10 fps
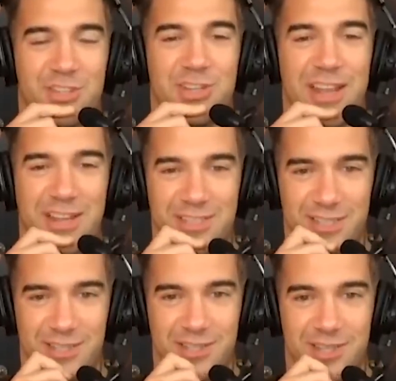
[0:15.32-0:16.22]
as a
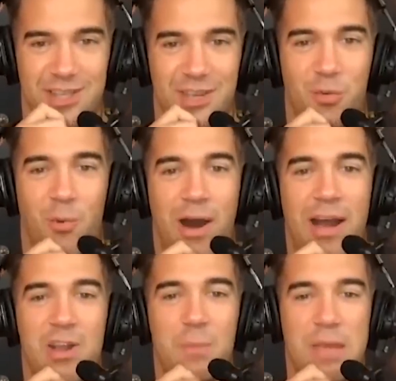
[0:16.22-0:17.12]
geneticist
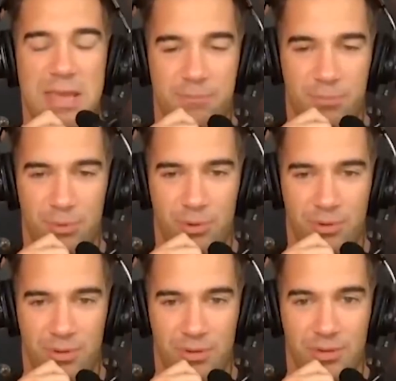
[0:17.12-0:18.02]
why do people